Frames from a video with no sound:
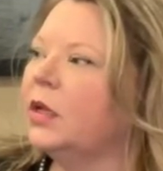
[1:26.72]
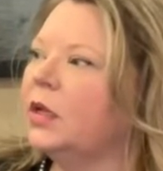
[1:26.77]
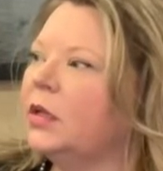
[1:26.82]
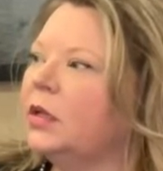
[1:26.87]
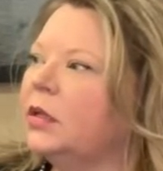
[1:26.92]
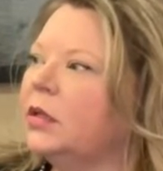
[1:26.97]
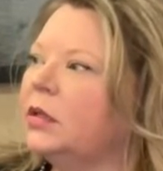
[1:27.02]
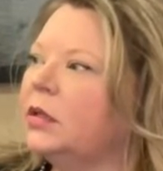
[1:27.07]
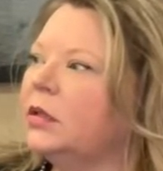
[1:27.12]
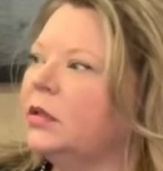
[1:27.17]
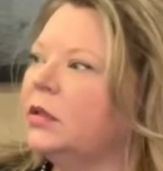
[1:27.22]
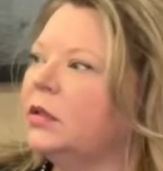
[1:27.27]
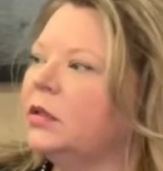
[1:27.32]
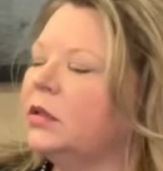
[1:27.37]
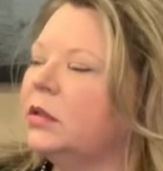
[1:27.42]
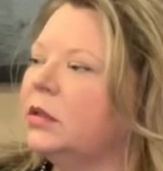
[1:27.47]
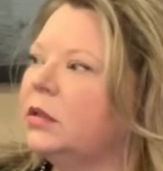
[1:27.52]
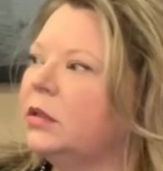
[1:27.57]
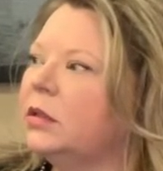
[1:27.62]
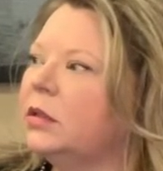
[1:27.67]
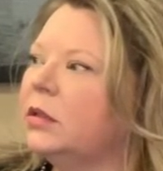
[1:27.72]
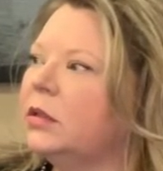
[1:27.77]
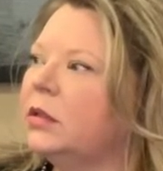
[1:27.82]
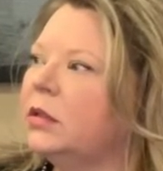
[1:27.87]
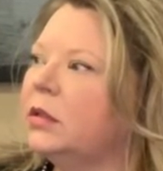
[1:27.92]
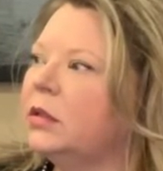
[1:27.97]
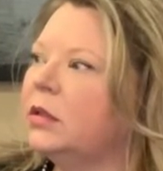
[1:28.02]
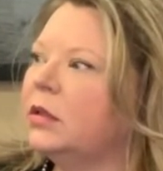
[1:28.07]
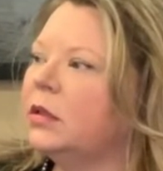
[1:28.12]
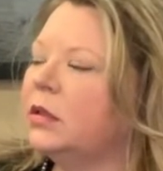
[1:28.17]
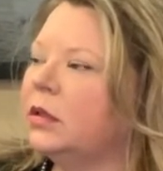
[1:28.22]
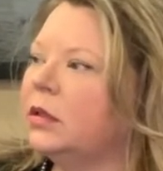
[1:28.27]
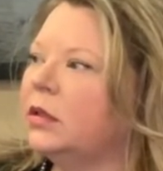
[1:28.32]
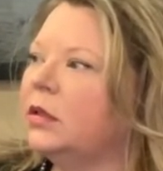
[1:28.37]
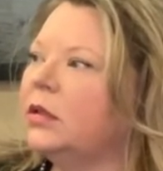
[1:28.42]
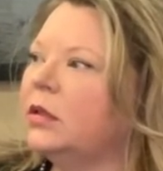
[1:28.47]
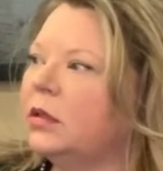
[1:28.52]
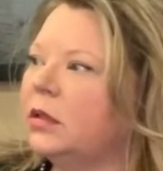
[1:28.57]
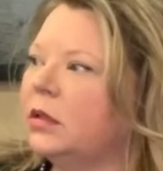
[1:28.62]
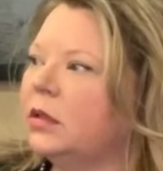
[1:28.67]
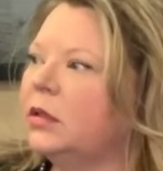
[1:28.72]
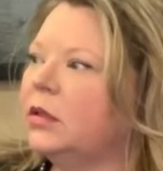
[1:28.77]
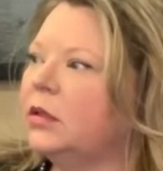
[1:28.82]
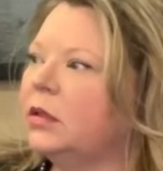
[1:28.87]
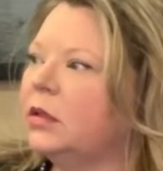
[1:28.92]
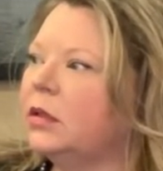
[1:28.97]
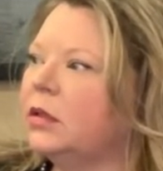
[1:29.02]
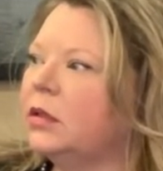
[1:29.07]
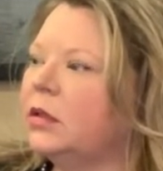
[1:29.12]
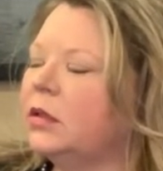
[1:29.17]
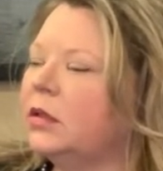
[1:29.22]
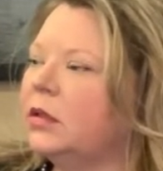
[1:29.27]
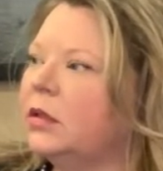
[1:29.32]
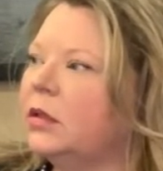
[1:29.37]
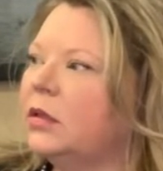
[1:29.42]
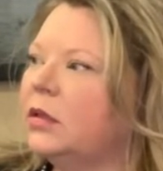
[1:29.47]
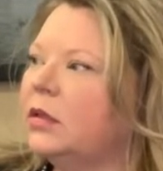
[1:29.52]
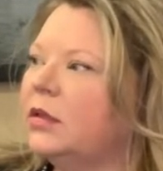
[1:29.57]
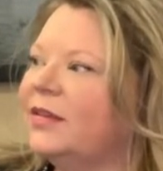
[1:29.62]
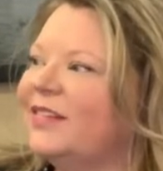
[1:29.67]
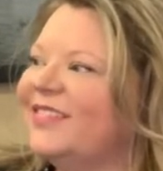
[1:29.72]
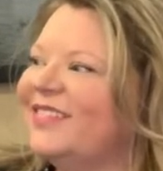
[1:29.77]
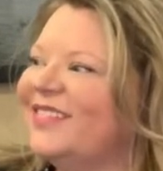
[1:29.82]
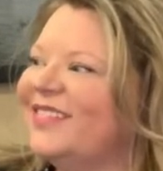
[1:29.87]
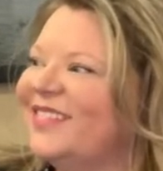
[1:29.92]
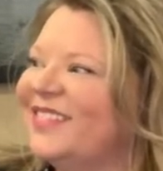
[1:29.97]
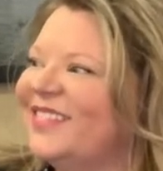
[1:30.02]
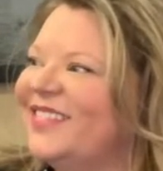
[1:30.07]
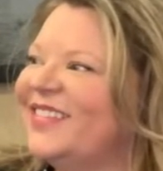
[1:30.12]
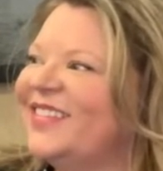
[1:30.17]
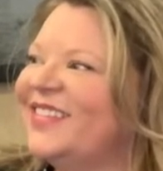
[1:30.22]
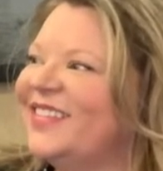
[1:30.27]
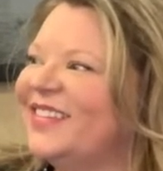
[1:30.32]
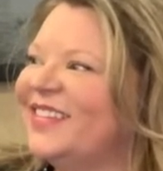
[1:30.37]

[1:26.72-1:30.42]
This person isn't speaking.